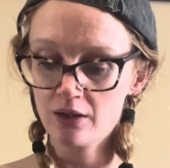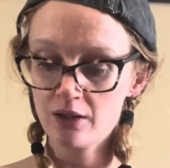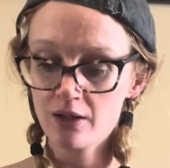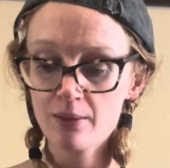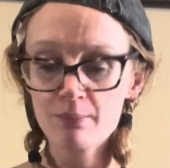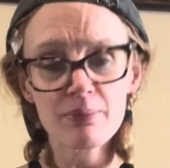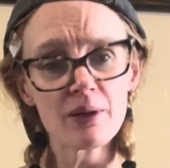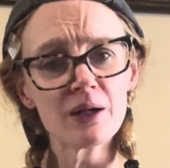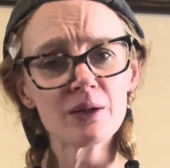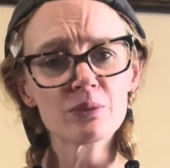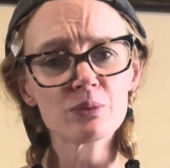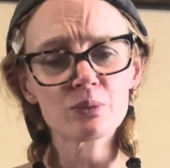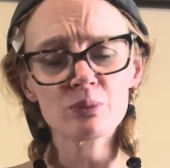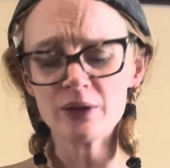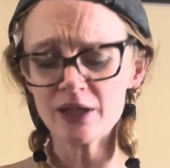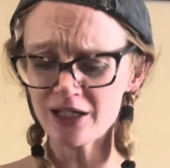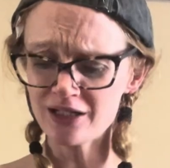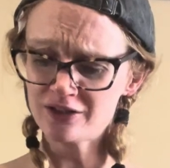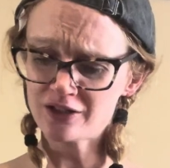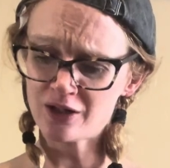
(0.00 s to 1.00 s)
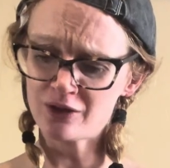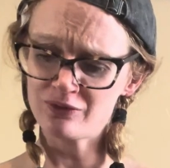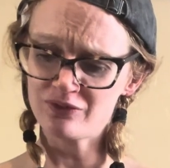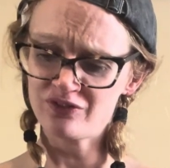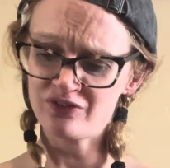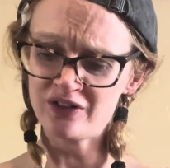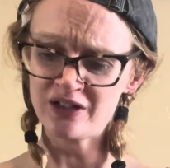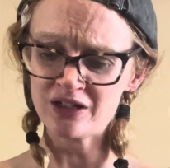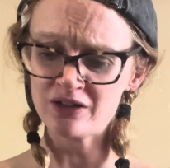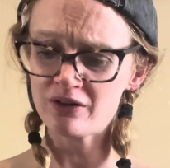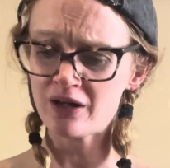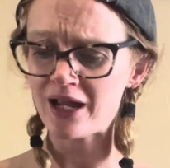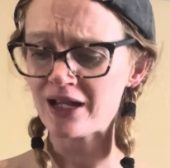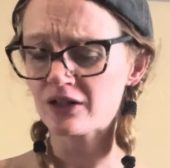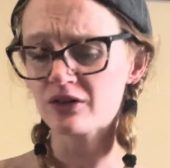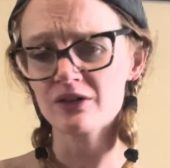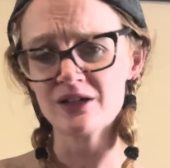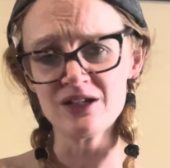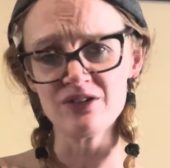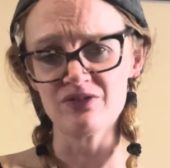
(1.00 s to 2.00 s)
But we don't feel like
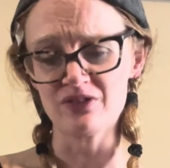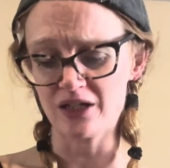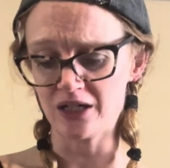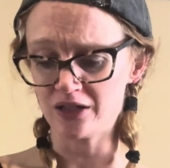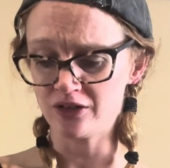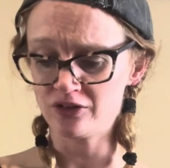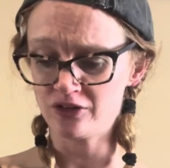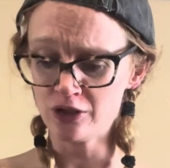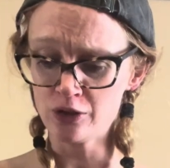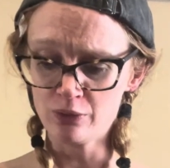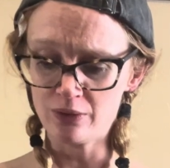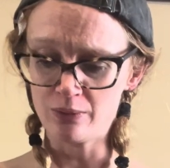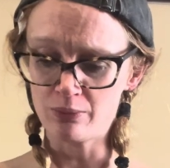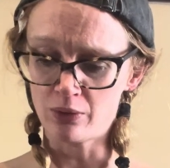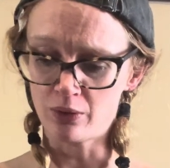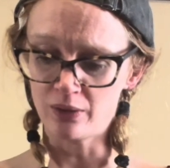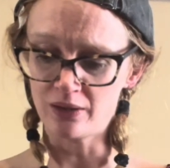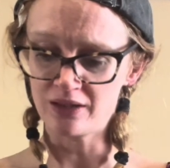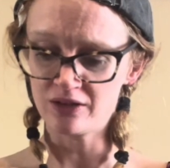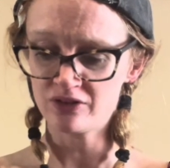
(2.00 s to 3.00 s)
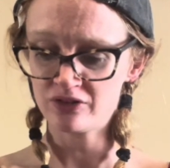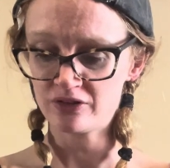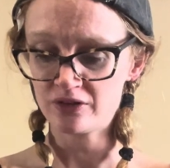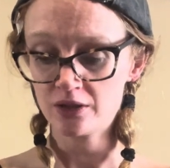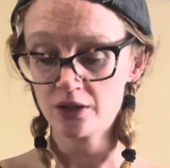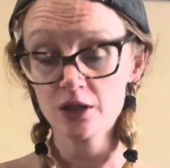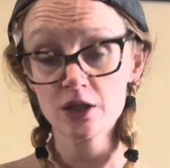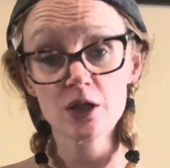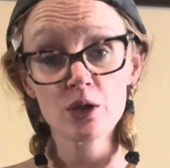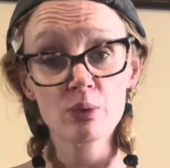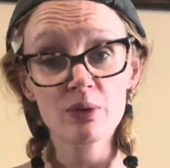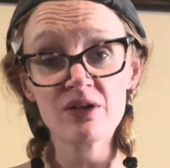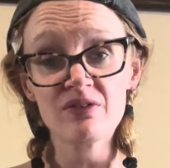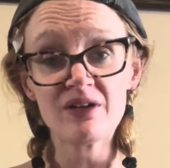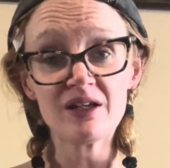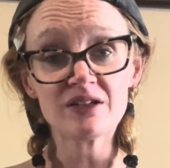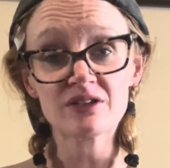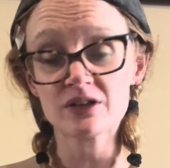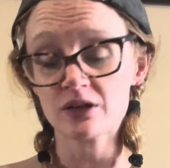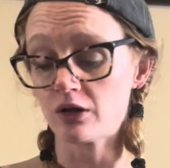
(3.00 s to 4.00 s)
leaving, do we, boys? We've
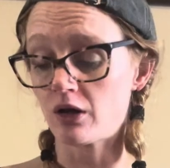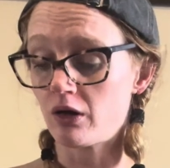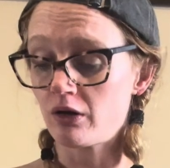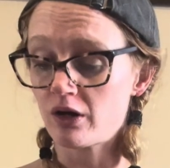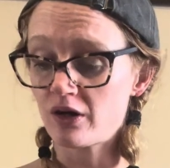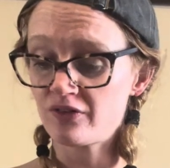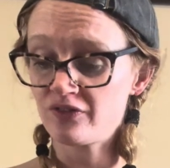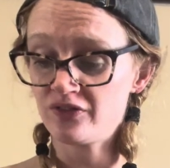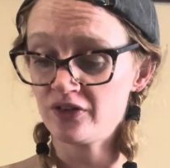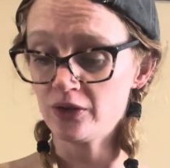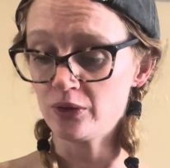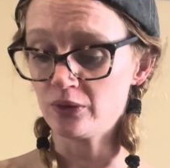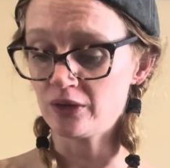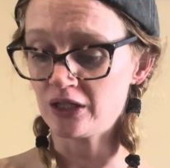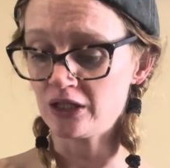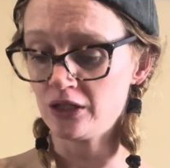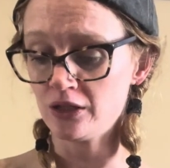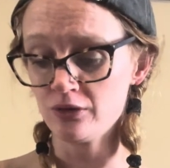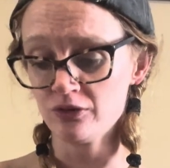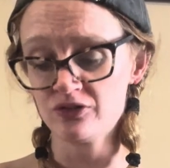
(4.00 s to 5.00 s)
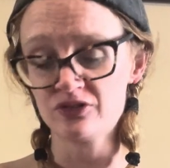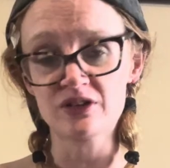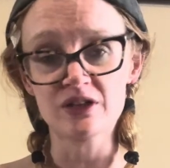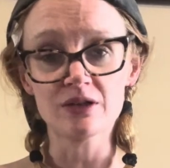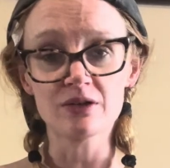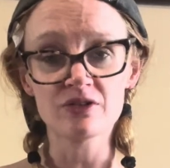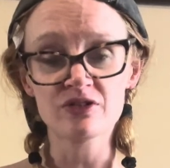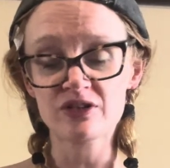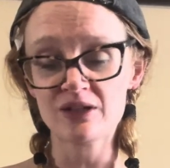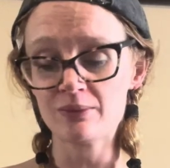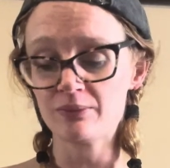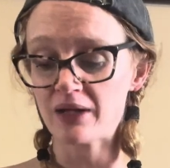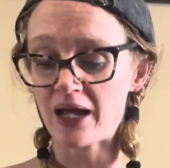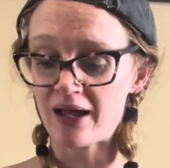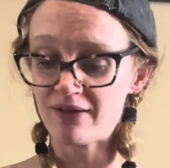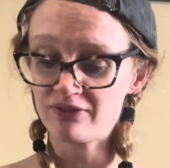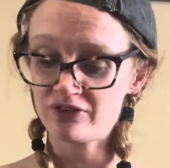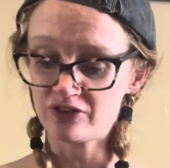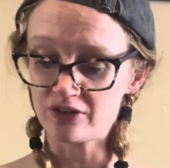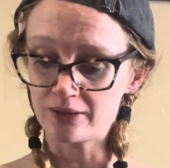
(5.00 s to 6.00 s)
eaten all our food, and you still seem to
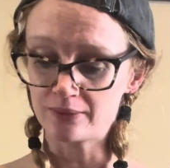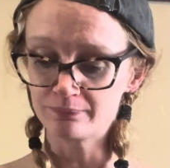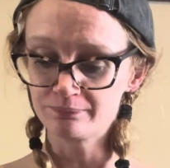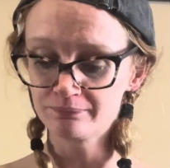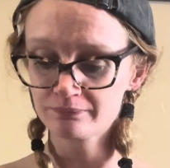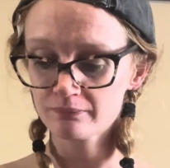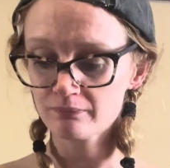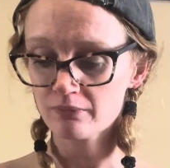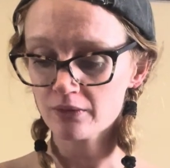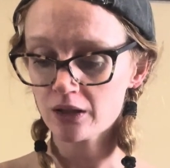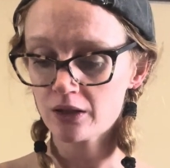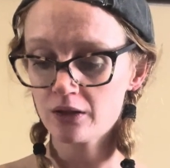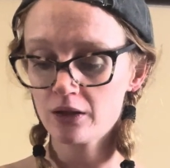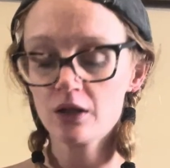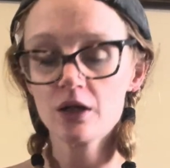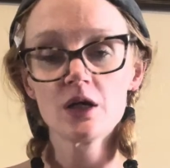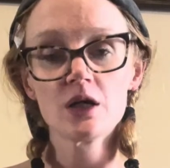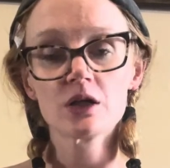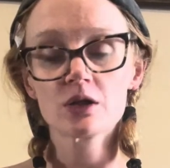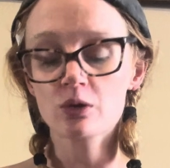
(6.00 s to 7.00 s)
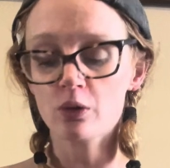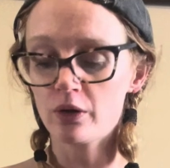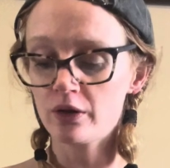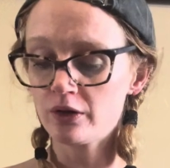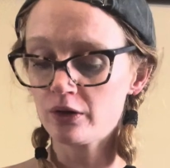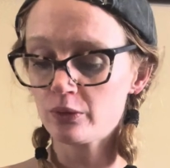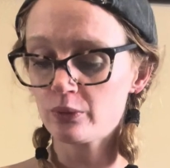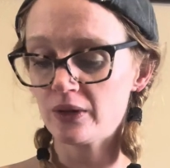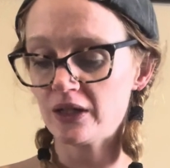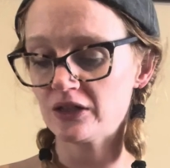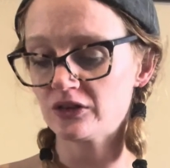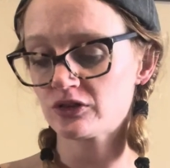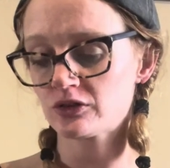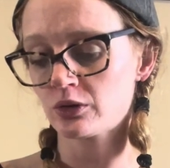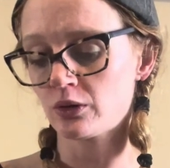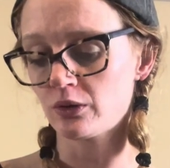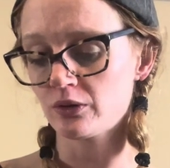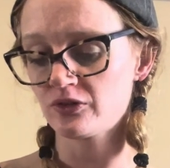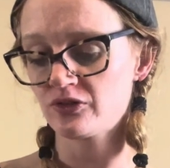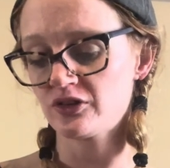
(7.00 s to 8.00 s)
have some. Goyle reached
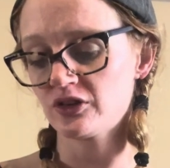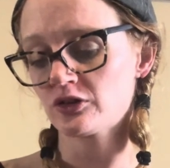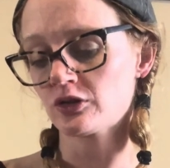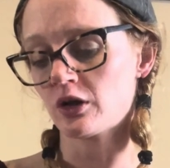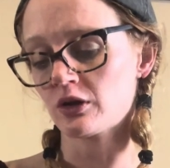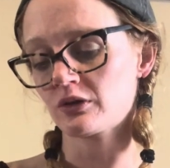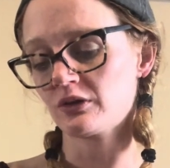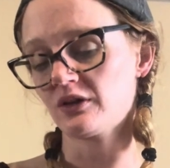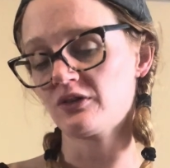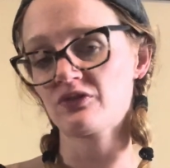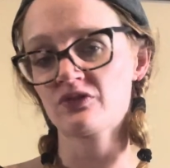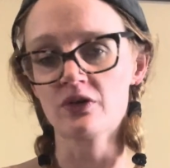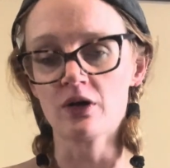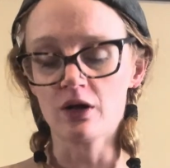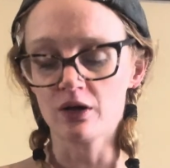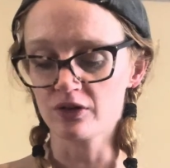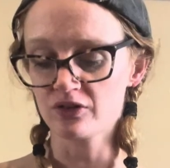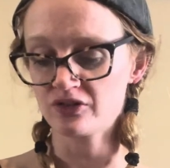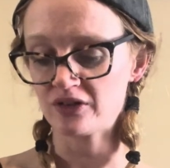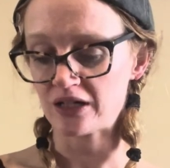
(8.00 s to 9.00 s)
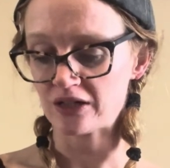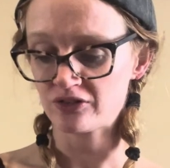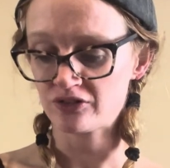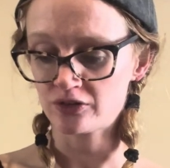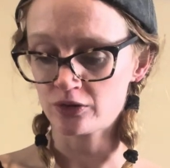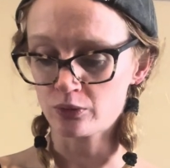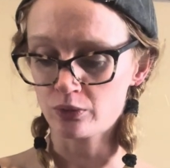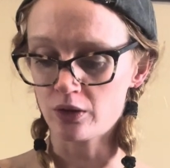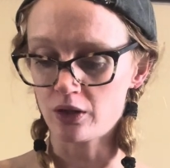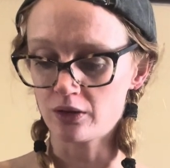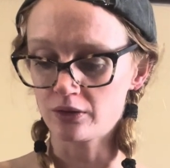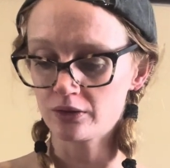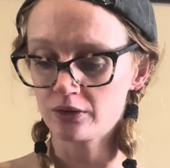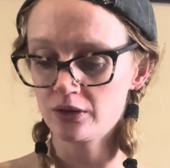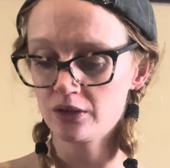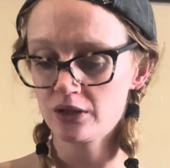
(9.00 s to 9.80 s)
towards the chocolate frogs next to Ron.